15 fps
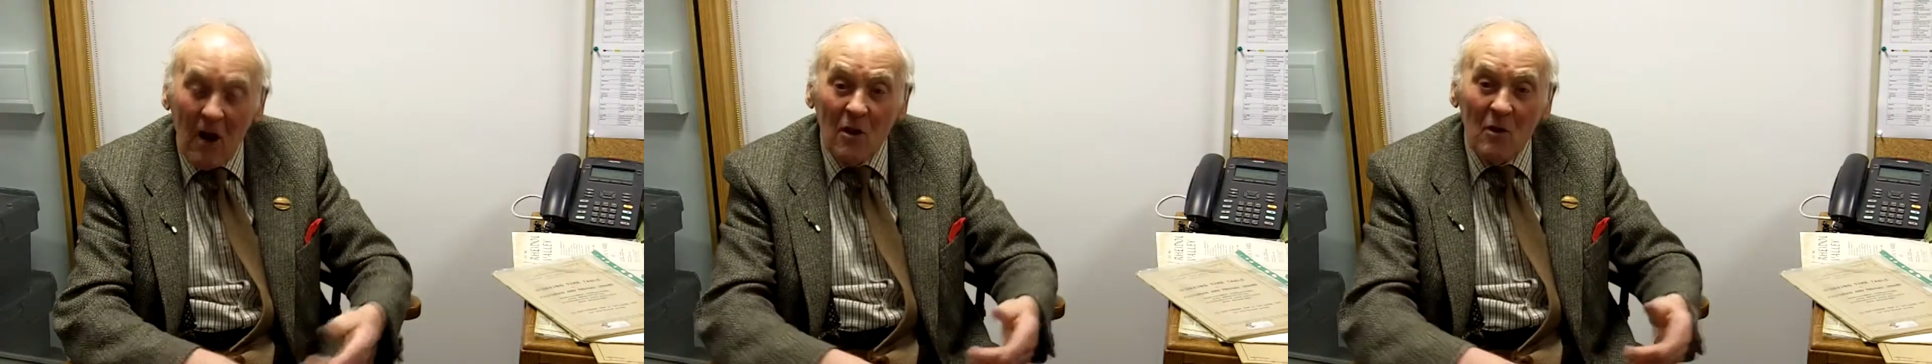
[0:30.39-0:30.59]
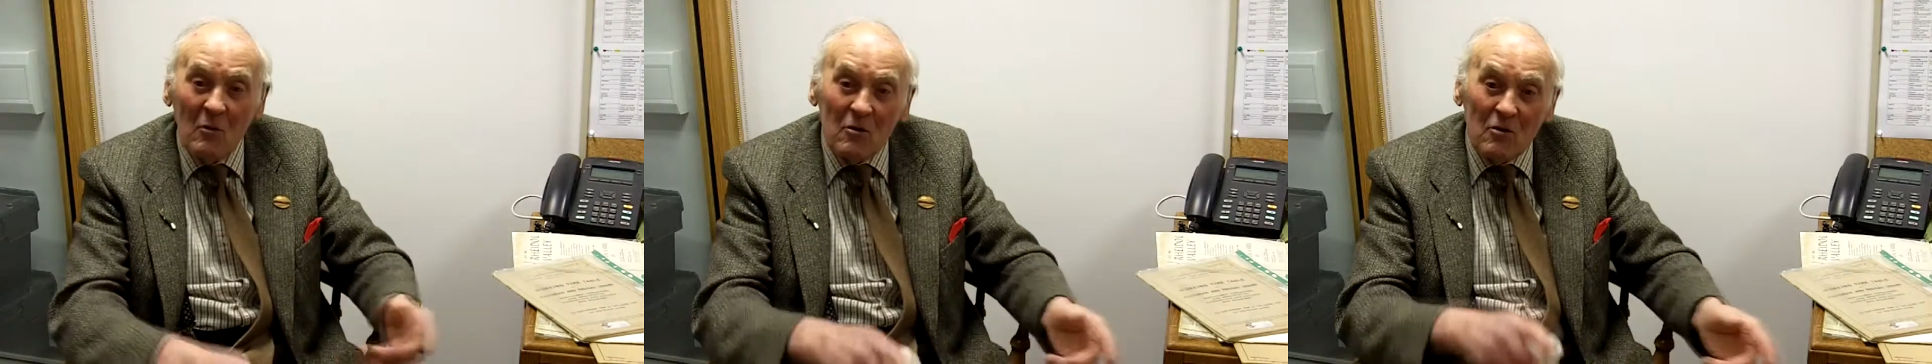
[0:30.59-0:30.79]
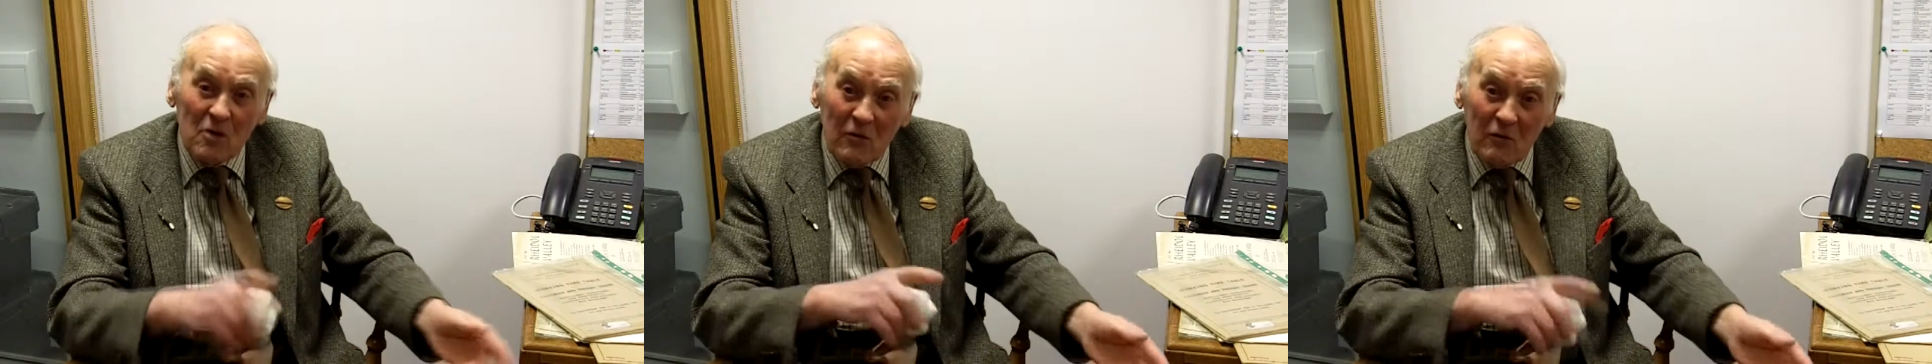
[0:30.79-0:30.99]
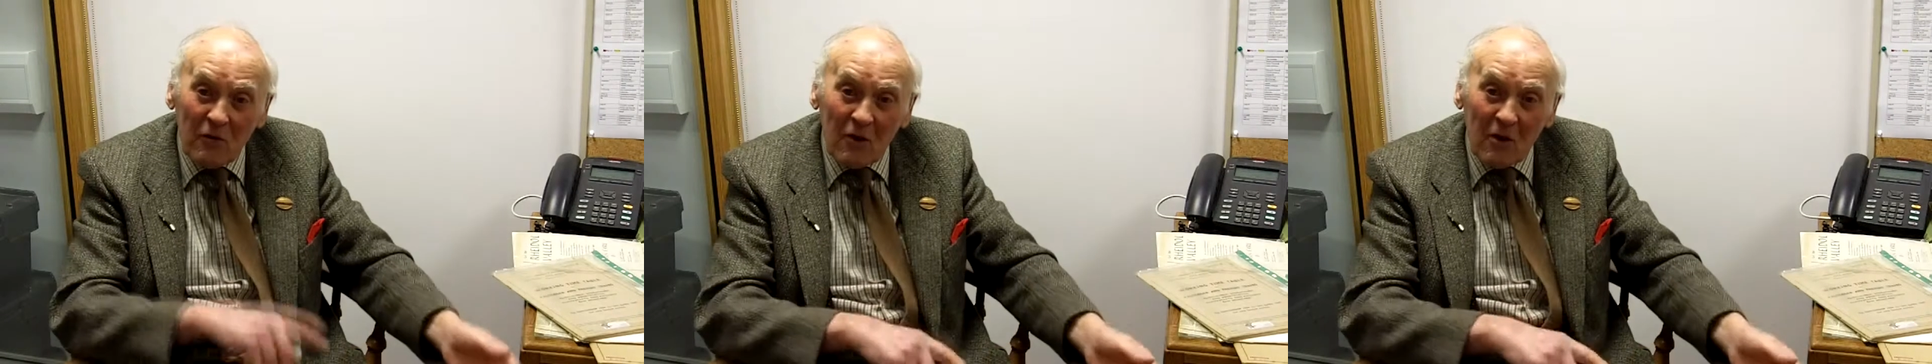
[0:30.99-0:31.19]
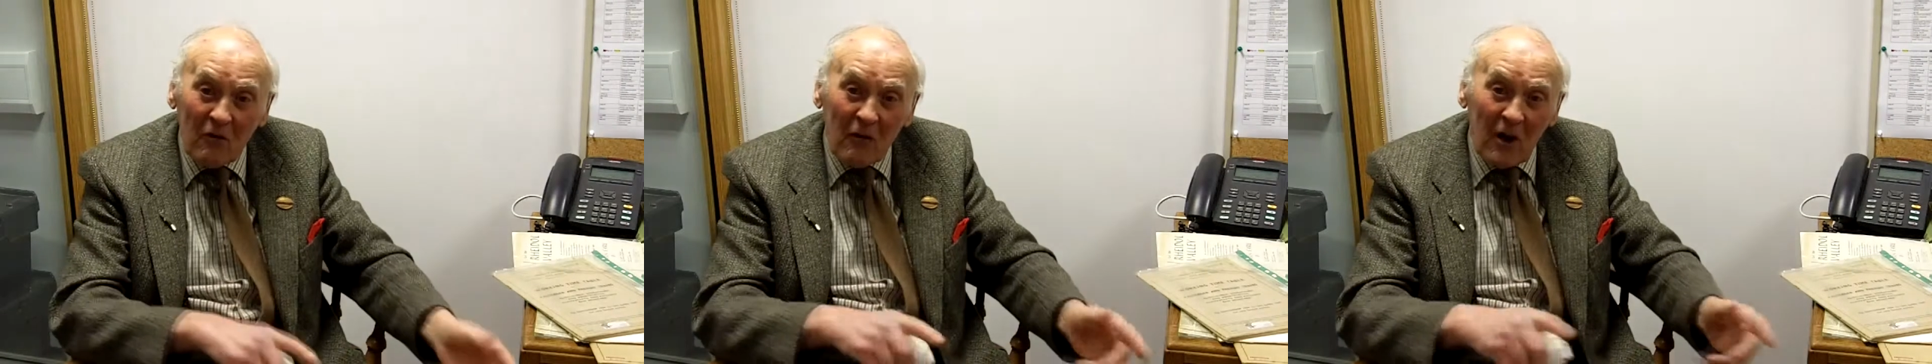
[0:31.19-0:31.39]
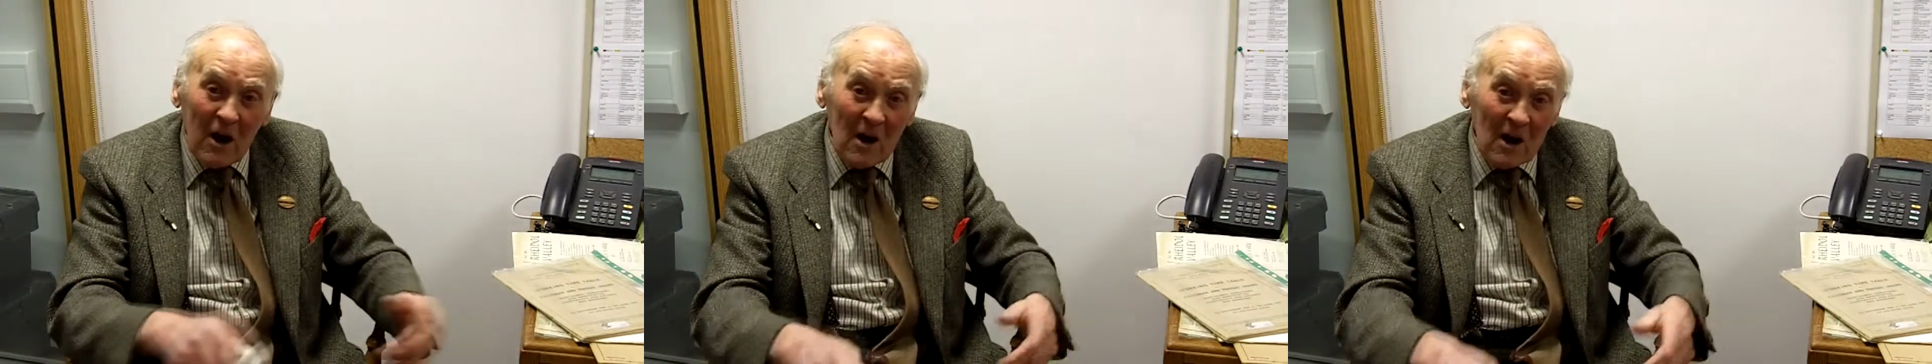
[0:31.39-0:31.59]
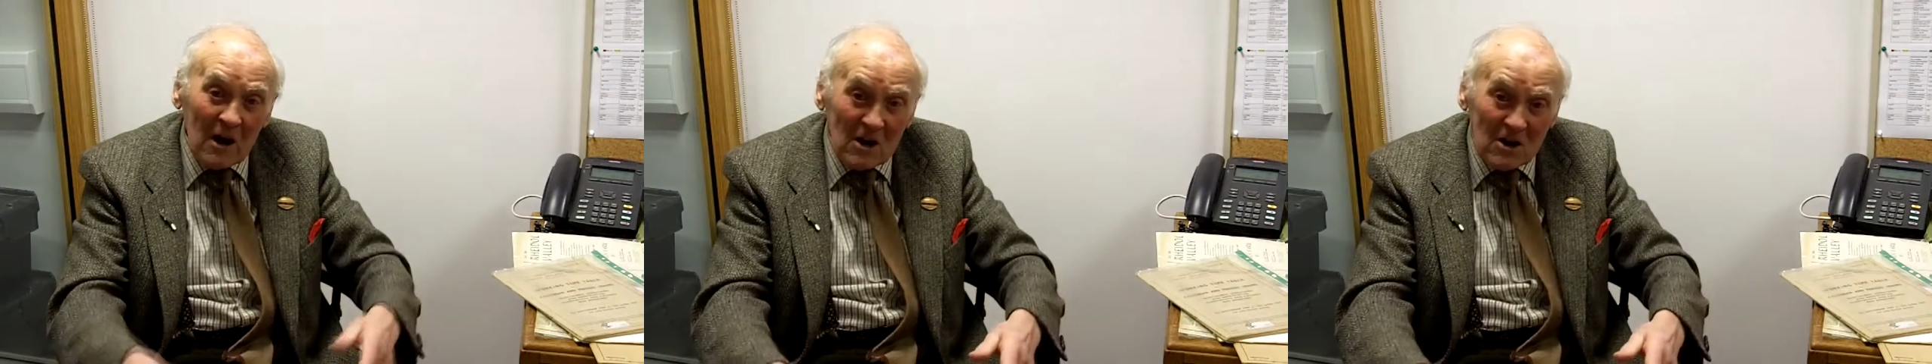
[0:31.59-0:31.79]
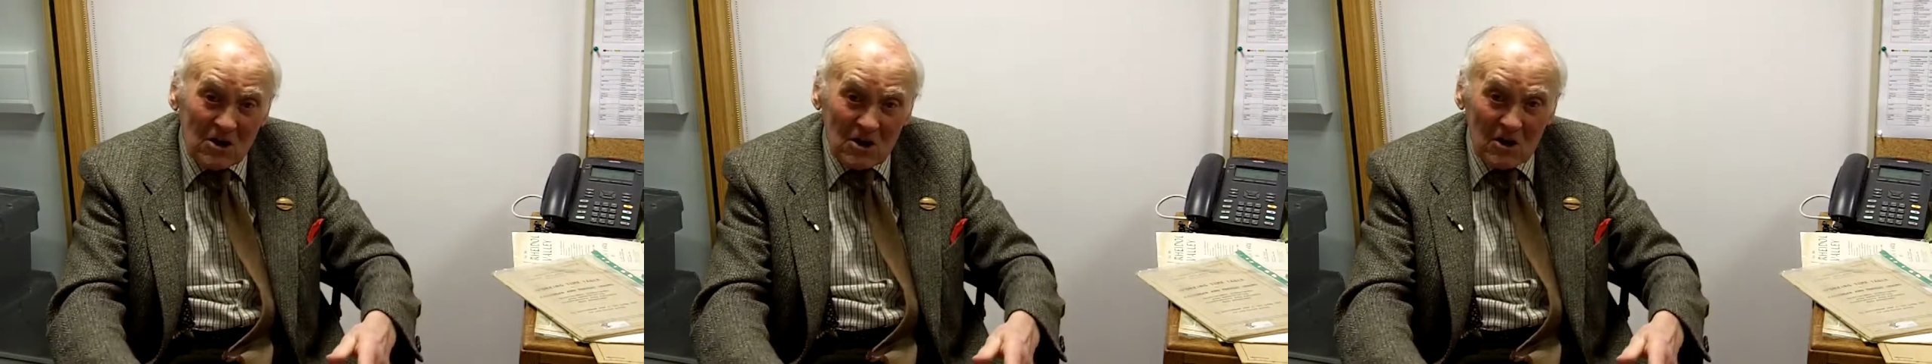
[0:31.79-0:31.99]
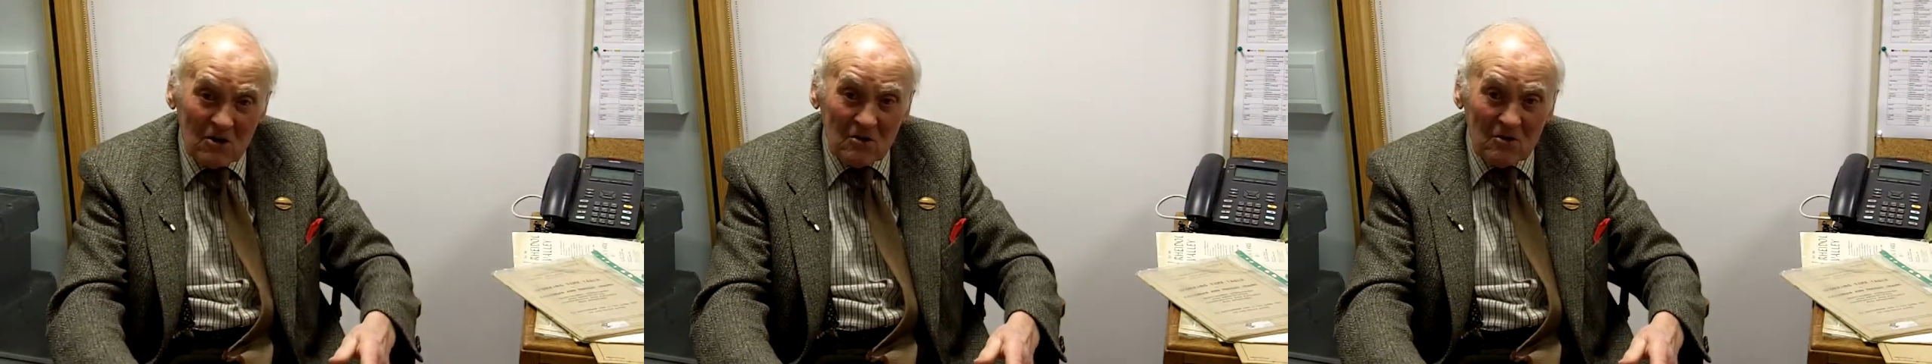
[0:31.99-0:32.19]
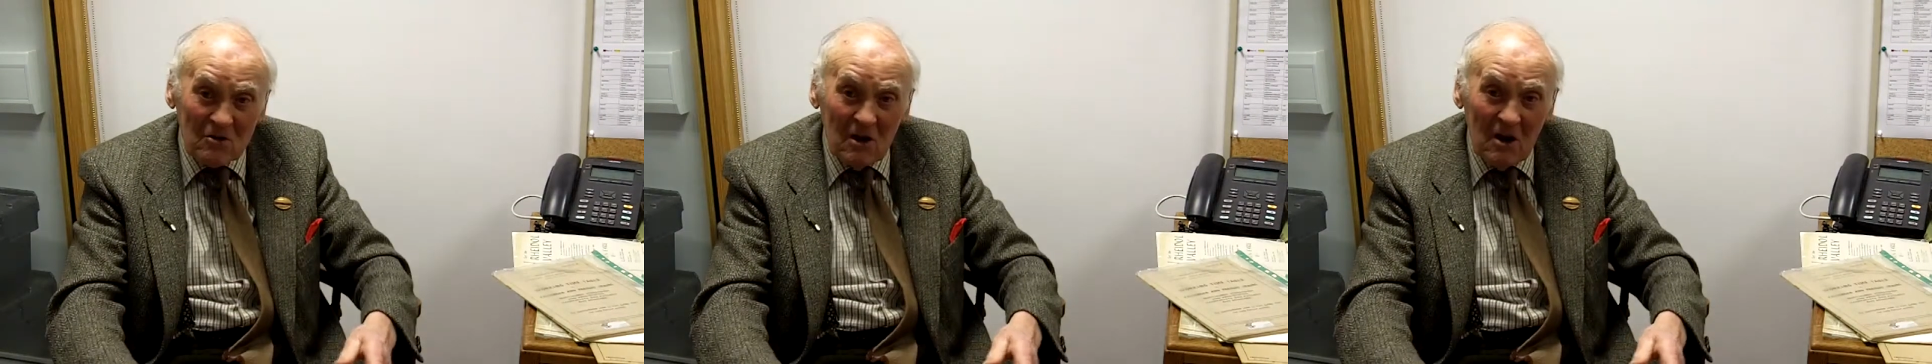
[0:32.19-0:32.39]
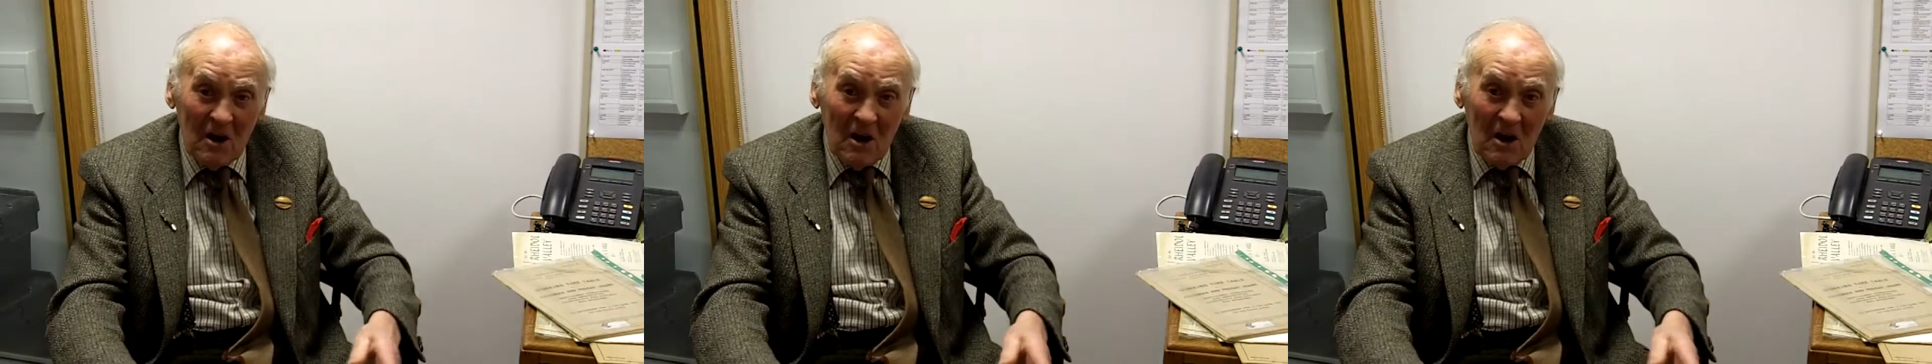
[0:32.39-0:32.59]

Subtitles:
and there was different regulations